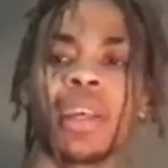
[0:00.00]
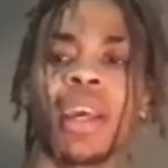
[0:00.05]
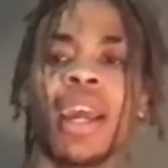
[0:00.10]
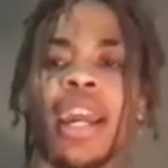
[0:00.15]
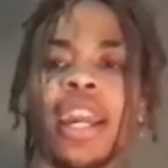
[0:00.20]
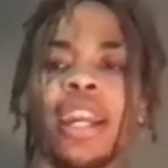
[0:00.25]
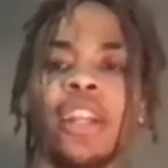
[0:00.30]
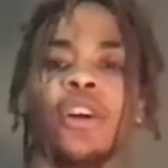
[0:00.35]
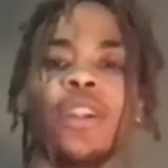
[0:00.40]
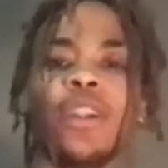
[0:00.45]

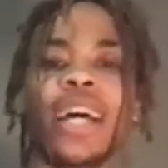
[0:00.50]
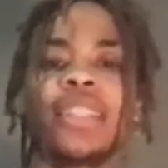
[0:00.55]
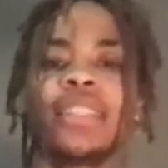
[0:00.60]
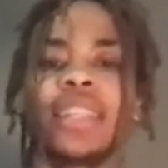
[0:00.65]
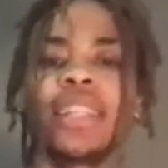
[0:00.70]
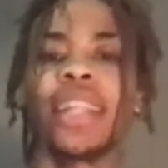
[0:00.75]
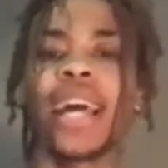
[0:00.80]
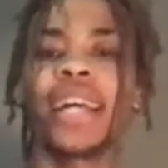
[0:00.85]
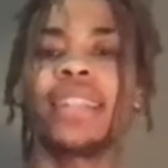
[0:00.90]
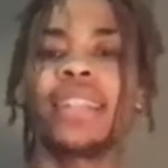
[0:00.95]

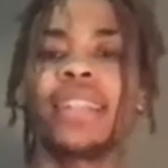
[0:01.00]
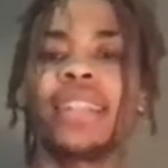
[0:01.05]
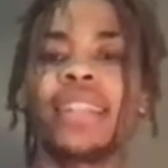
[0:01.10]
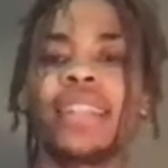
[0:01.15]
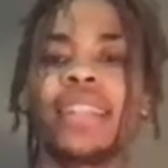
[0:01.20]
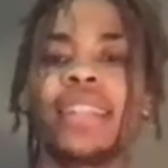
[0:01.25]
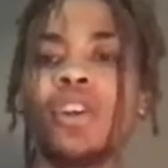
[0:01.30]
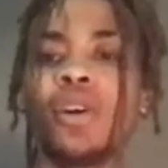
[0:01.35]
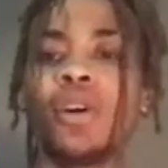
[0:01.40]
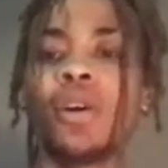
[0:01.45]
That's a,
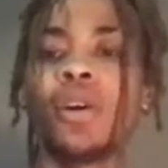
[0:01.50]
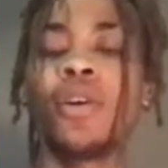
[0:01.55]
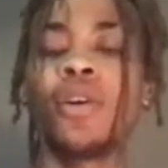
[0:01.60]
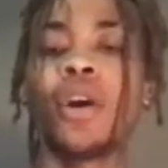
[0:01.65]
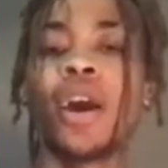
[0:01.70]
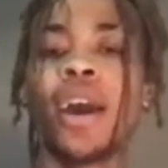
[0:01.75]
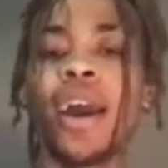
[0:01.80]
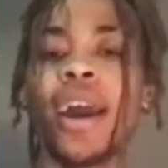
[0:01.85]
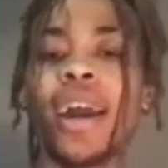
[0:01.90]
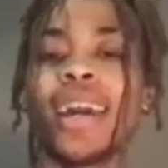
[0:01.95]

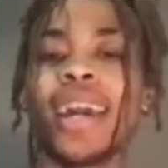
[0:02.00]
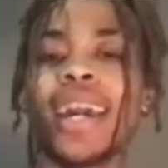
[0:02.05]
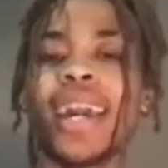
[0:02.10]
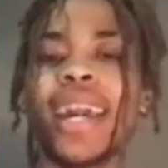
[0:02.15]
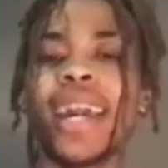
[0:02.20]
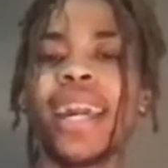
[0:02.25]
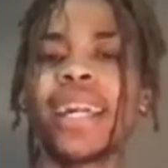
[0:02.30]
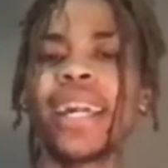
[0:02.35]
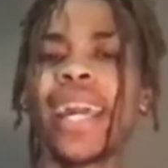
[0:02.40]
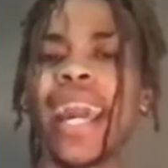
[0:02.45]

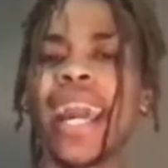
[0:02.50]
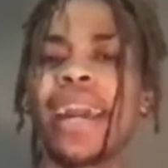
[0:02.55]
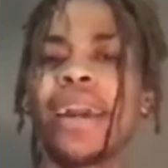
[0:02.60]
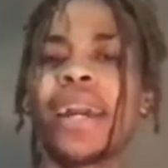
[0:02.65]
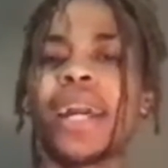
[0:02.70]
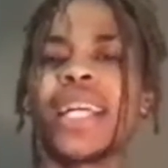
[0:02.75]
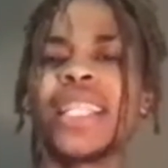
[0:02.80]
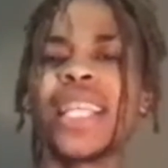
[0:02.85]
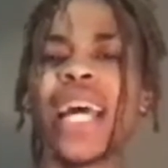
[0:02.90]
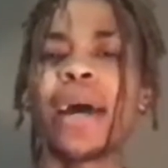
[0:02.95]

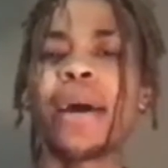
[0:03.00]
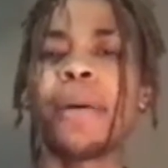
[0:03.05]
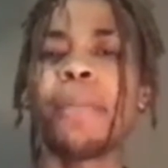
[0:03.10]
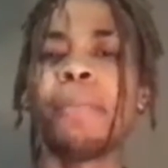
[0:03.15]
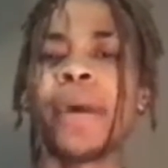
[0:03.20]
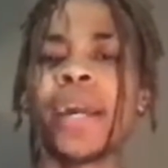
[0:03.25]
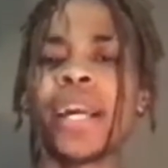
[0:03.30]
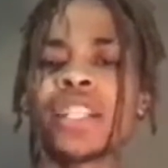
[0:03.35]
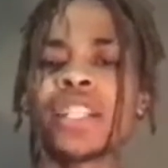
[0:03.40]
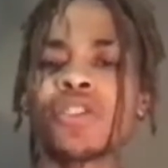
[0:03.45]
it's not as
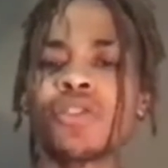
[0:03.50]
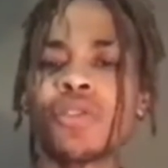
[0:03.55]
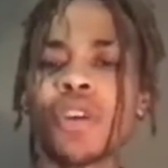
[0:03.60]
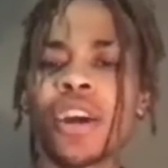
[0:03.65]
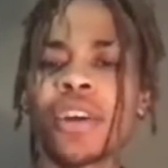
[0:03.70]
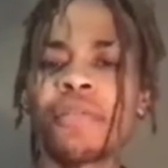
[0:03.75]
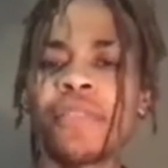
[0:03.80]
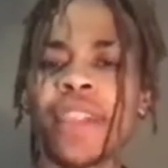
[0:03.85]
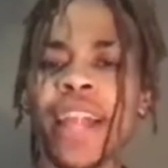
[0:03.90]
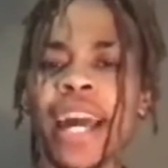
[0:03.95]
big as a
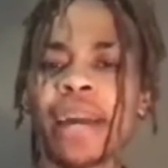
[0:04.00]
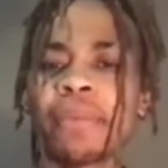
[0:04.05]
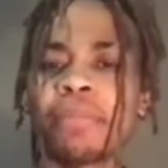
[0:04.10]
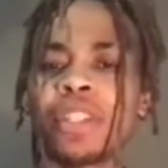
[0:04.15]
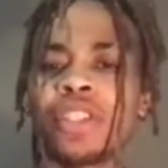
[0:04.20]
red flag,